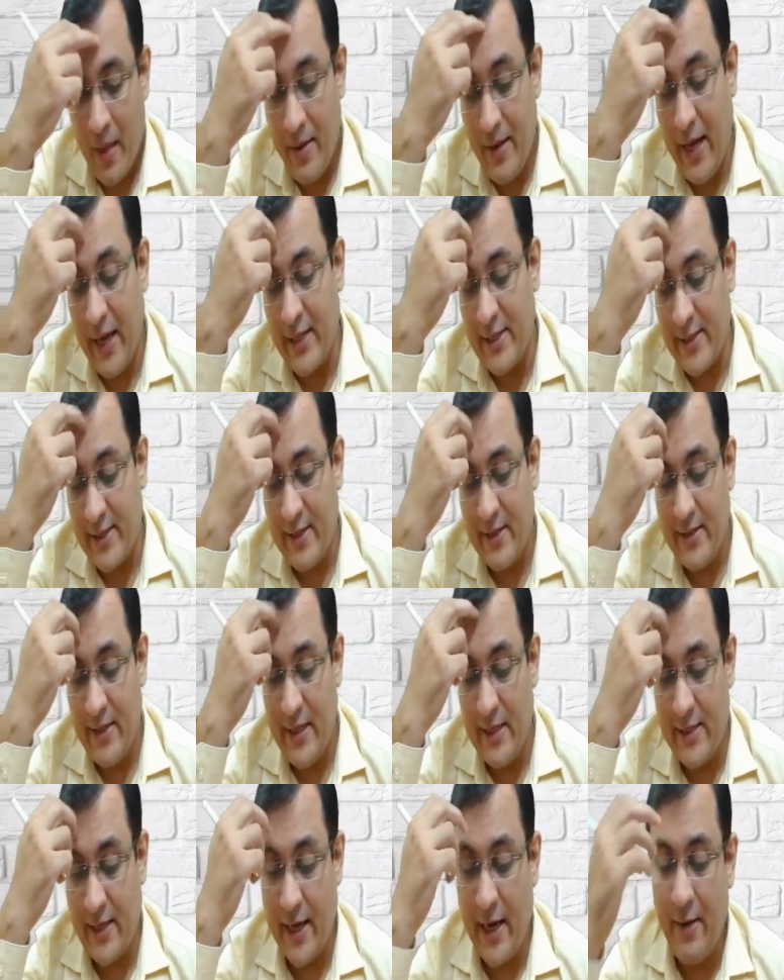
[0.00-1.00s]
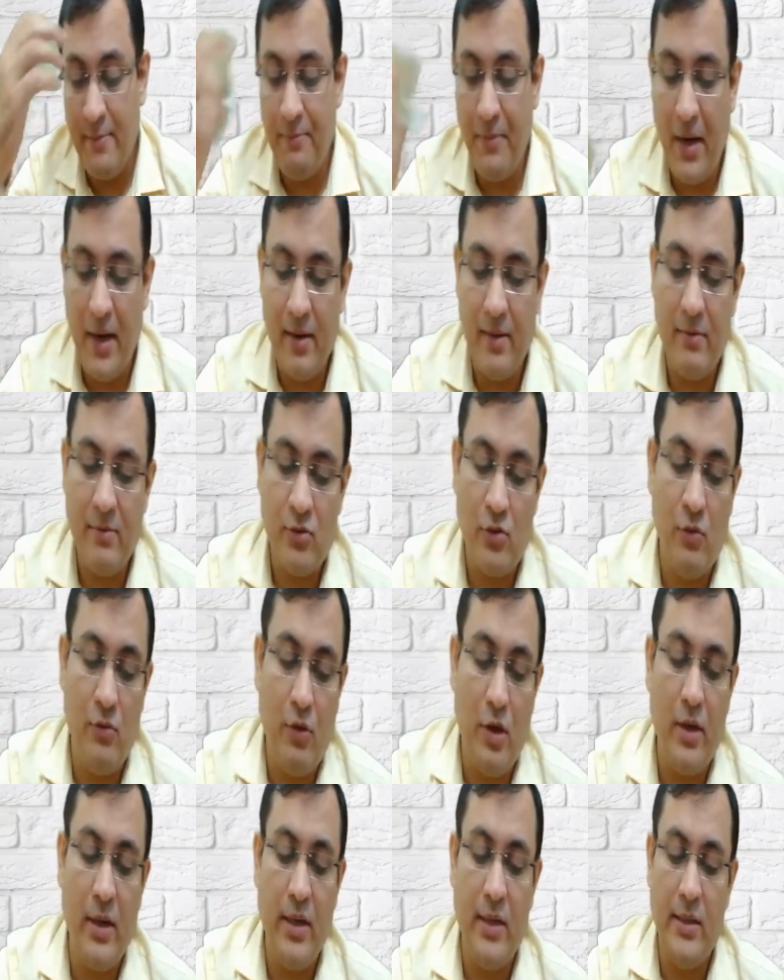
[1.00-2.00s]
Next, the second part. So
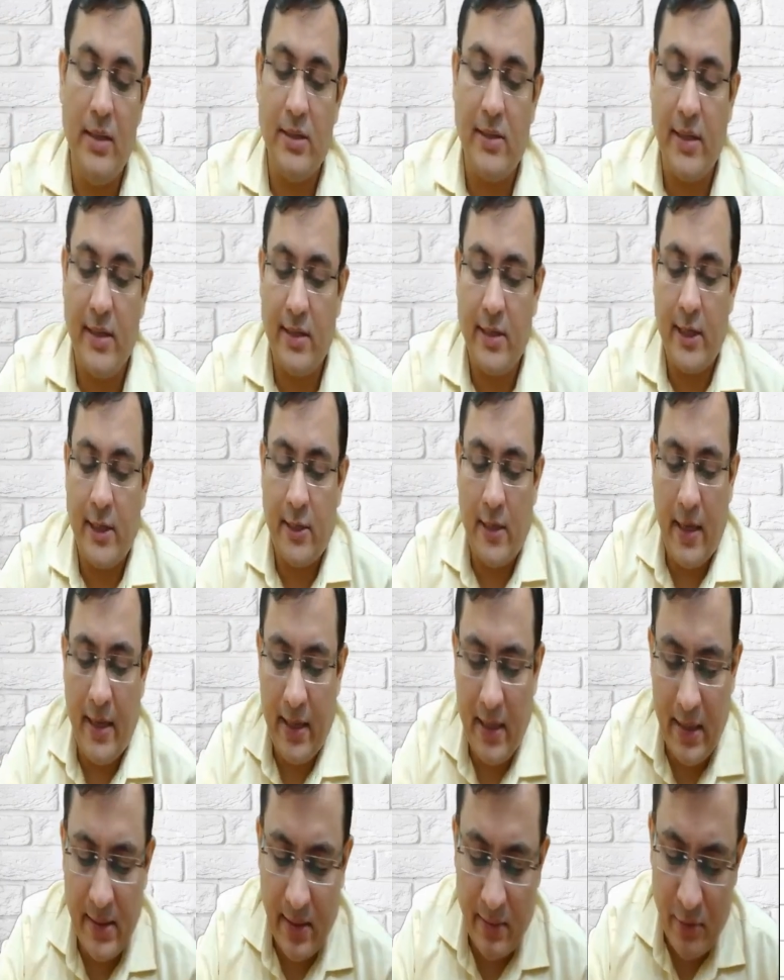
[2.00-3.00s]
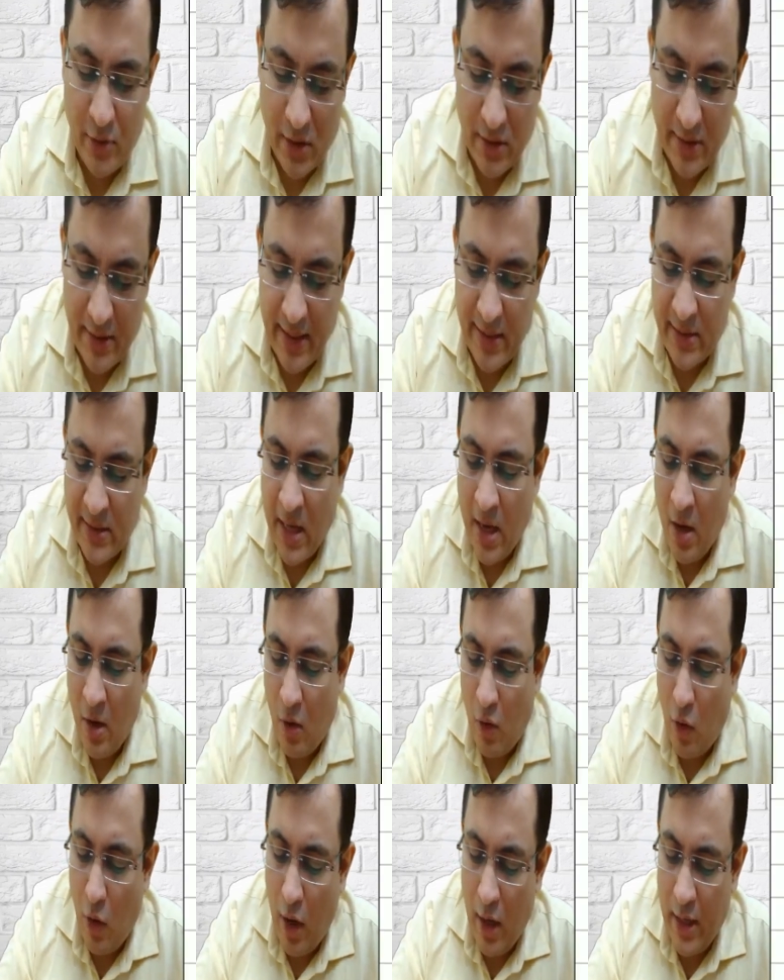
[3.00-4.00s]
what is this assumption says?
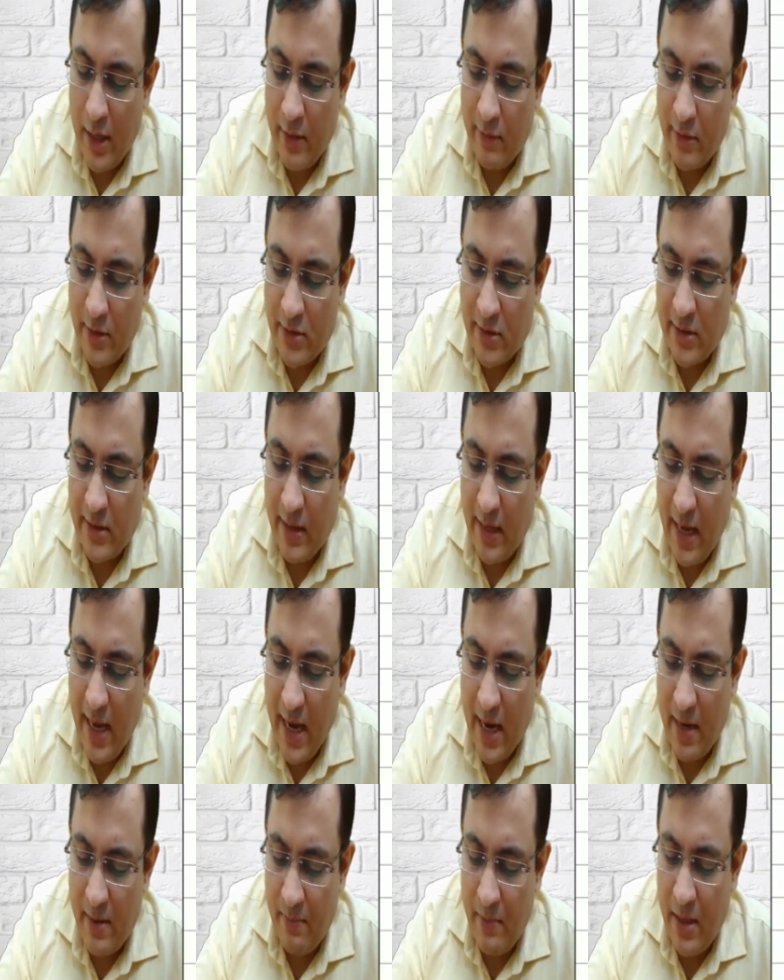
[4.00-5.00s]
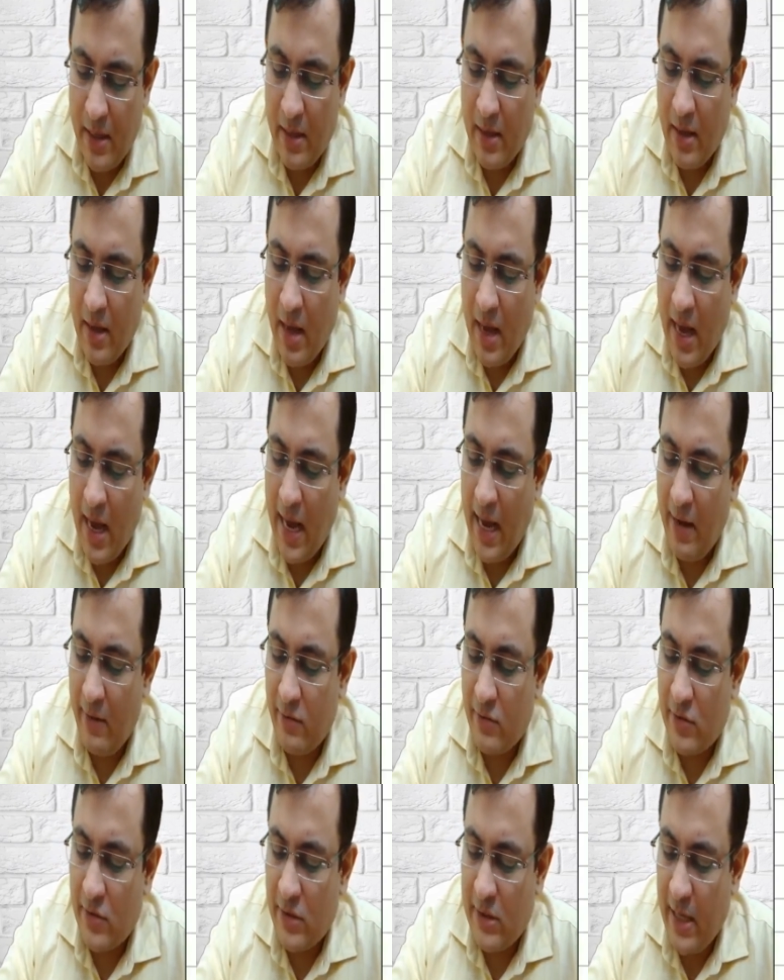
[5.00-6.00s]
All investor A and B
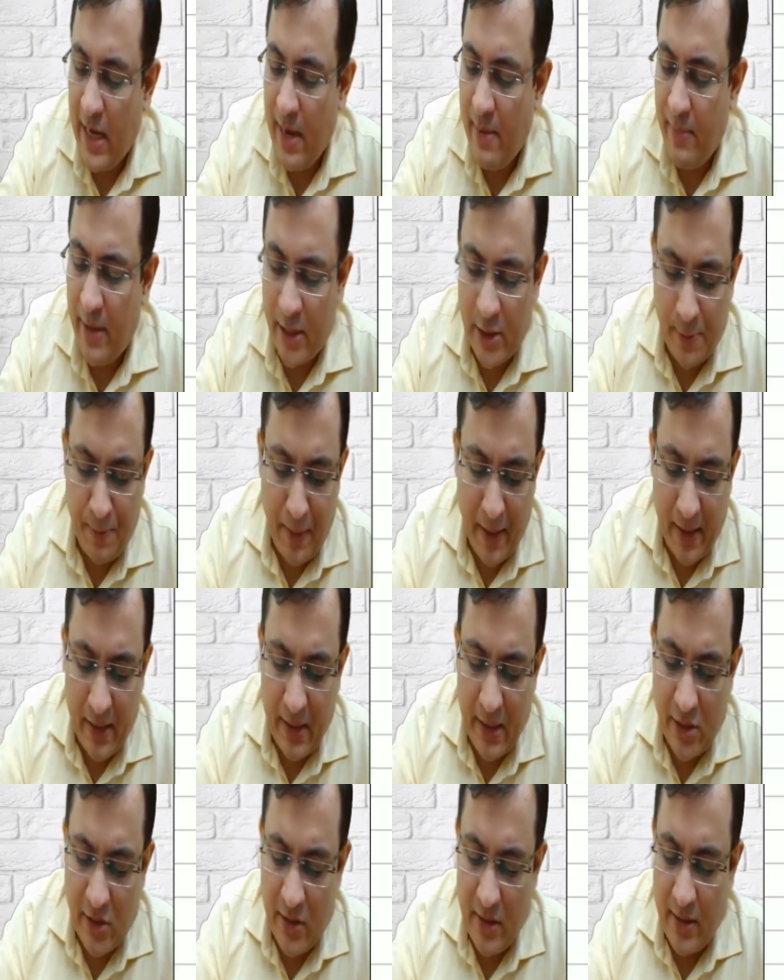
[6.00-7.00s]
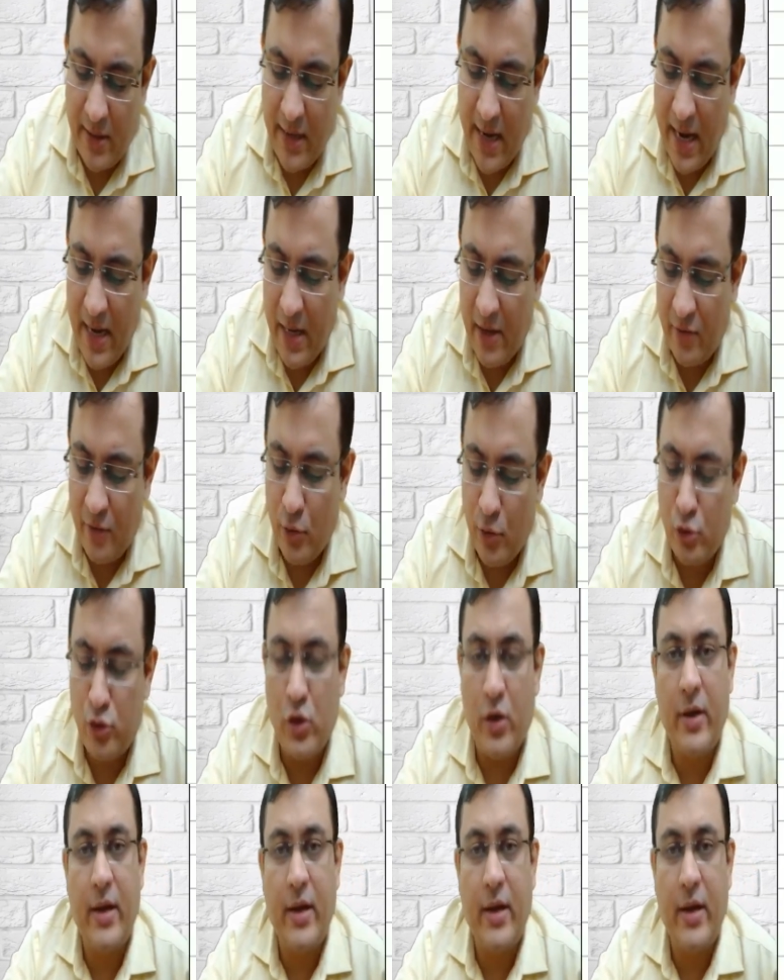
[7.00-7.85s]
have same expectation regarding future